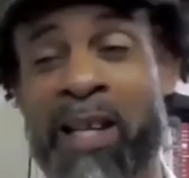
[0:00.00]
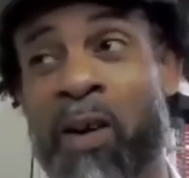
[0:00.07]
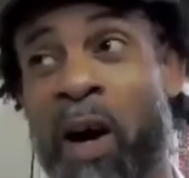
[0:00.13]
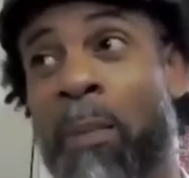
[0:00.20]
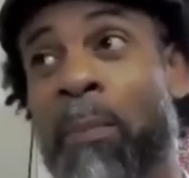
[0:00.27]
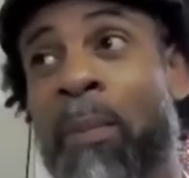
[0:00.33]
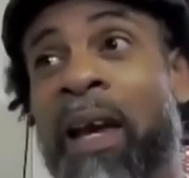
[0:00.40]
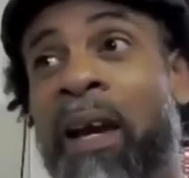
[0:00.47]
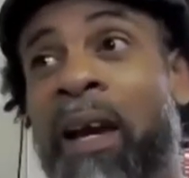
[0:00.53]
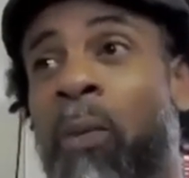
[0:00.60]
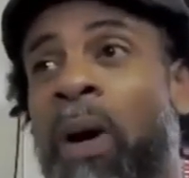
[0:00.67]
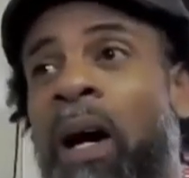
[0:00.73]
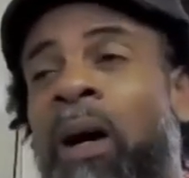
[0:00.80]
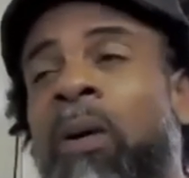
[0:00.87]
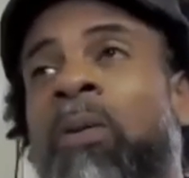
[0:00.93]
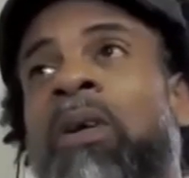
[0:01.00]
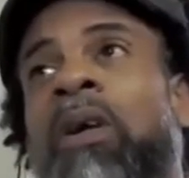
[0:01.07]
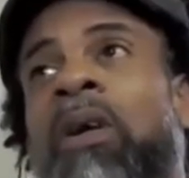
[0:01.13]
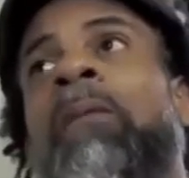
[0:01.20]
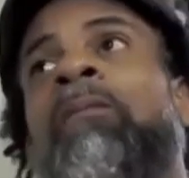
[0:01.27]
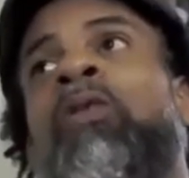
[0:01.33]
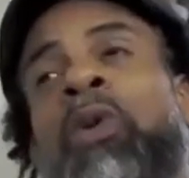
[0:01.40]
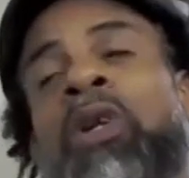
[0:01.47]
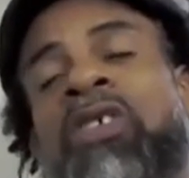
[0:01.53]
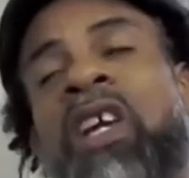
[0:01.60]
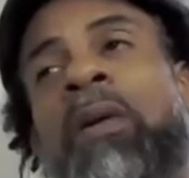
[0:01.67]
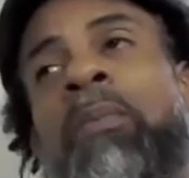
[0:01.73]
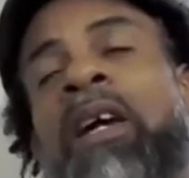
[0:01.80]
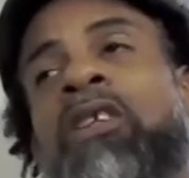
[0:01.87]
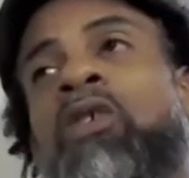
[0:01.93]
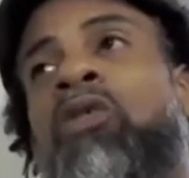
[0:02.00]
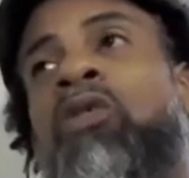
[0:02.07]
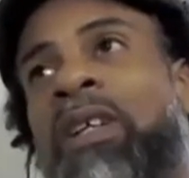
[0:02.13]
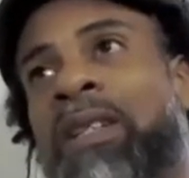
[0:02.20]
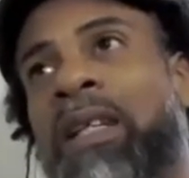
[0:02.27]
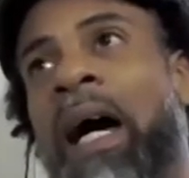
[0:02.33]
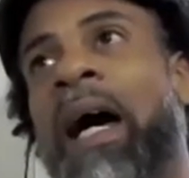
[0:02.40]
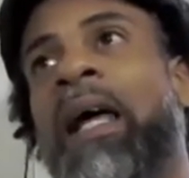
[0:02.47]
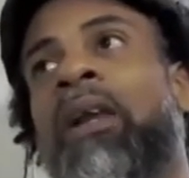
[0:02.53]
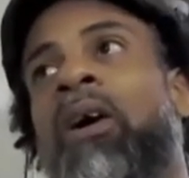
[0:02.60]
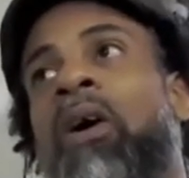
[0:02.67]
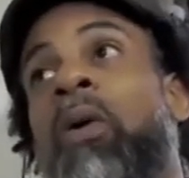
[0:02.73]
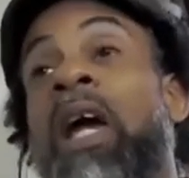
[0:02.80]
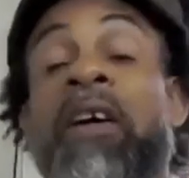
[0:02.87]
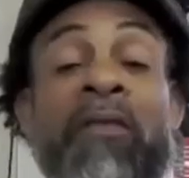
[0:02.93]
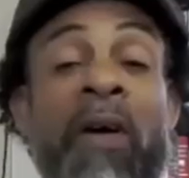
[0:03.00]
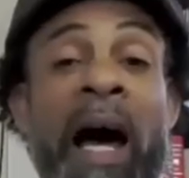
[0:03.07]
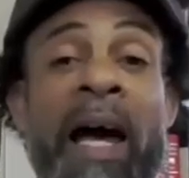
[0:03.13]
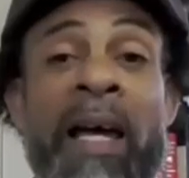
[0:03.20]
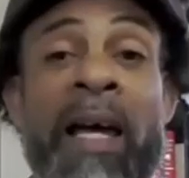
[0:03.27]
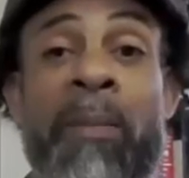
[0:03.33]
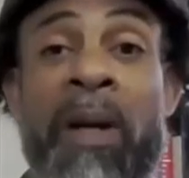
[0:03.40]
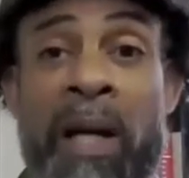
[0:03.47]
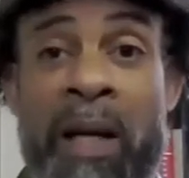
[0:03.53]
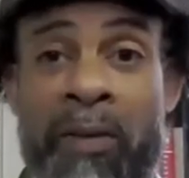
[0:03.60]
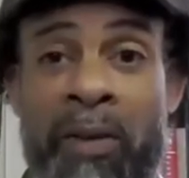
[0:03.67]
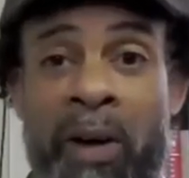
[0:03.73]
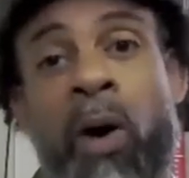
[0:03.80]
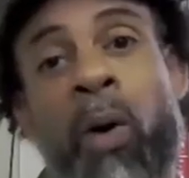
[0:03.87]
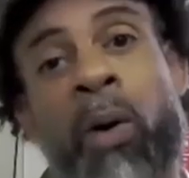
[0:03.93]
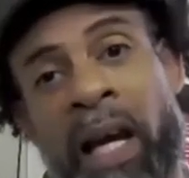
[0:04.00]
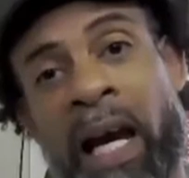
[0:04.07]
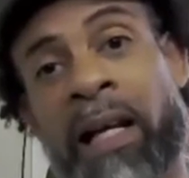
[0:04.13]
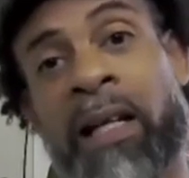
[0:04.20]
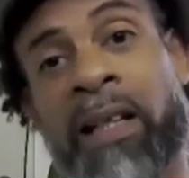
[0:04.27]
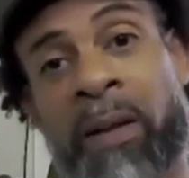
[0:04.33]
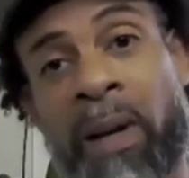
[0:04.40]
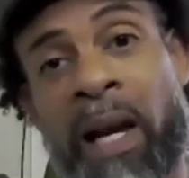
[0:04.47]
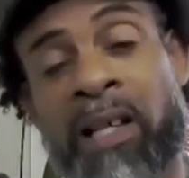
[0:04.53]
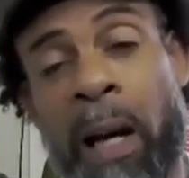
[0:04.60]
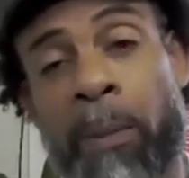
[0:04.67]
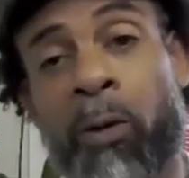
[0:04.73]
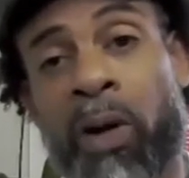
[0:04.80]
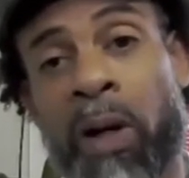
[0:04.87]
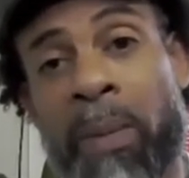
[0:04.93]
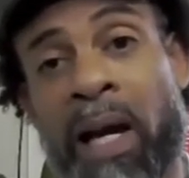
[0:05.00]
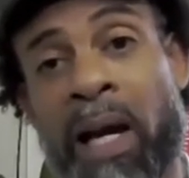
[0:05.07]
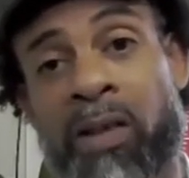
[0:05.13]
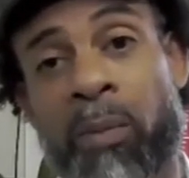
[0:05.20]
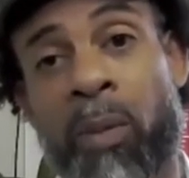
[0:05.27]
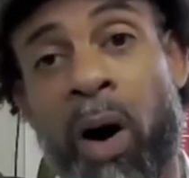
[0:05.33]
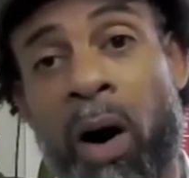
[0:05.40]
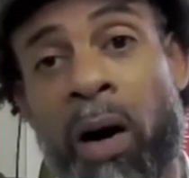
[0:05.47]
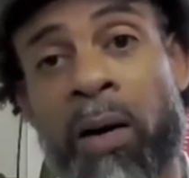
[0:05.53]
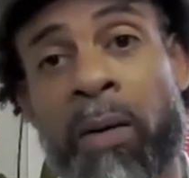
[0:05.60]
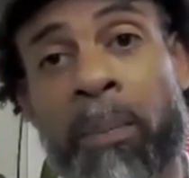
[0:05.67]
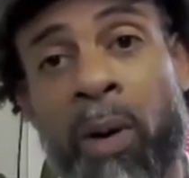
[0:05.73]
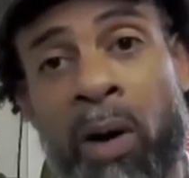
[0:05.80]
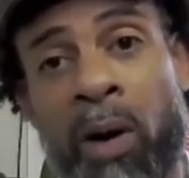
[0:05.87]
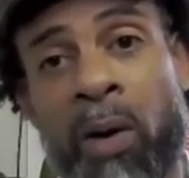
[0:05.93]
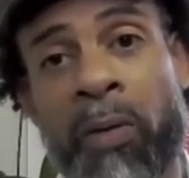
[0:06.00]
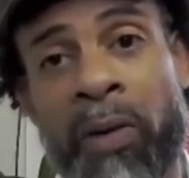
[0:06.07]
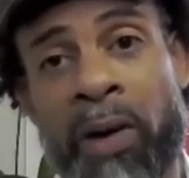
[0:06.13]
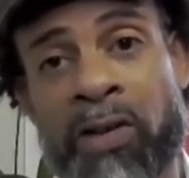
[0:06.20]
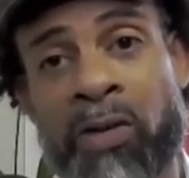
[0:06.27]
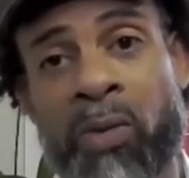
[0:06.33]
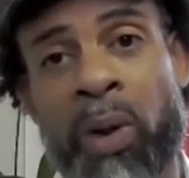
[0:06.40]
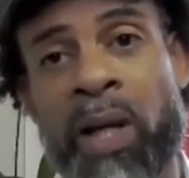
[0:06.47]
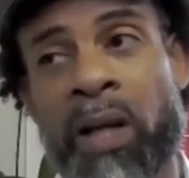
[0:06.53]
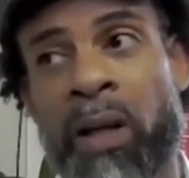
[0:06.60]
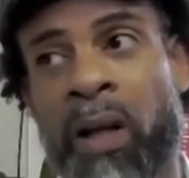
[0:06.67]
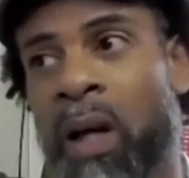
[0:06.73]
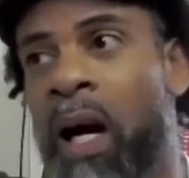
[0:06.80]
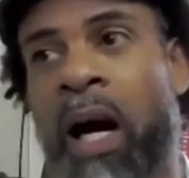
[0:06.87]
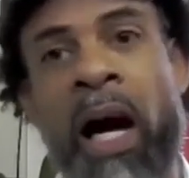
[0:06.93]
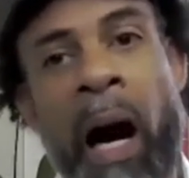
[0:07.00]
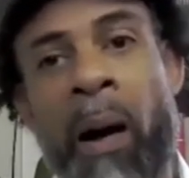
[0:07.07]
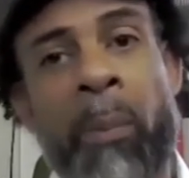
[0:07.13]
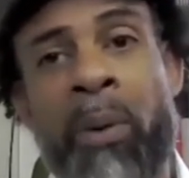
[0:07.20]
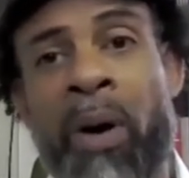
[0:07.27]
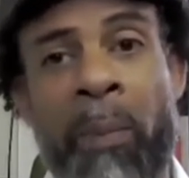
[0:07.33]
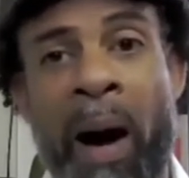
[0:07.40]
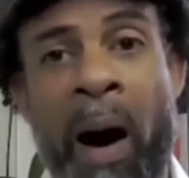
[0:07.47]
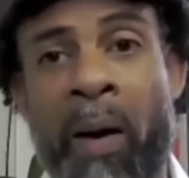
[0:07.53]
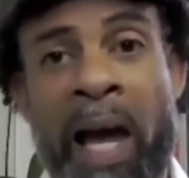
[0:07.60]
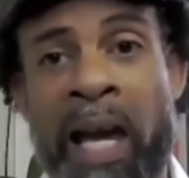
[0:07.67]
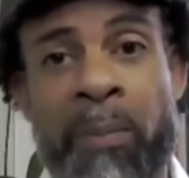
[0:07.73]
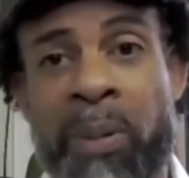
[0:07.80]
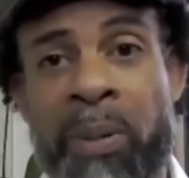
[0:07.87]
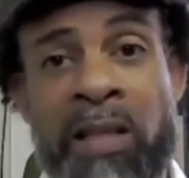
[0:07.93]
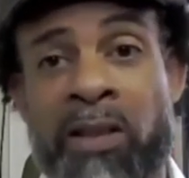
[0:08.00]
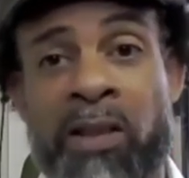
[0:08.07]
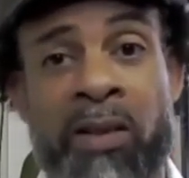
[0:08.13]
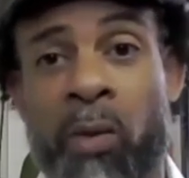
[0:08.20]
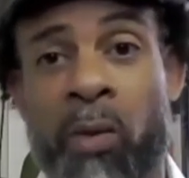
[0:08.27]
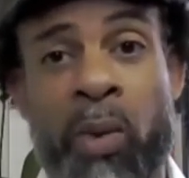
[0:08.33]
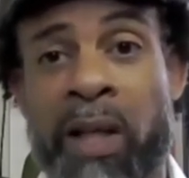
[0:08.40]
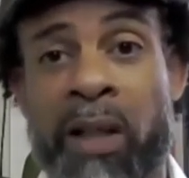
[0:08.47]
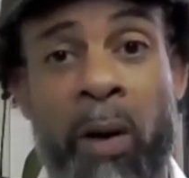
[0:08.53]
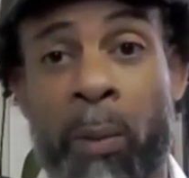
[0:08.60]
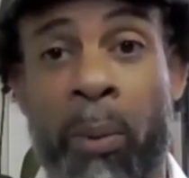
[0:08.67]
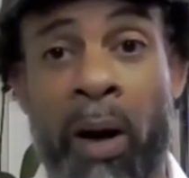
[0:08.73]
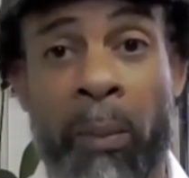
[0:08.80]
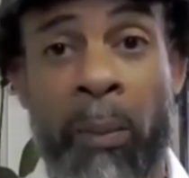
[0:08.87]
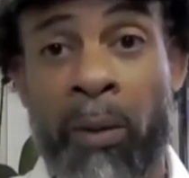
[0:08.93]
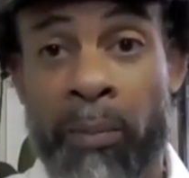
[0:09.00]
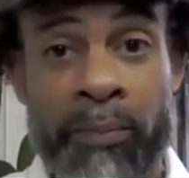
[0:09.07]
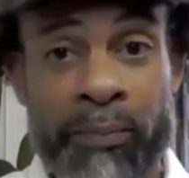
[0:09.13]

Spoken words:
make around, when you say my usually die low, if I am in the, okay, I'm going to make some art mode this week, I'll pump out 8 pieces in a week, no problem.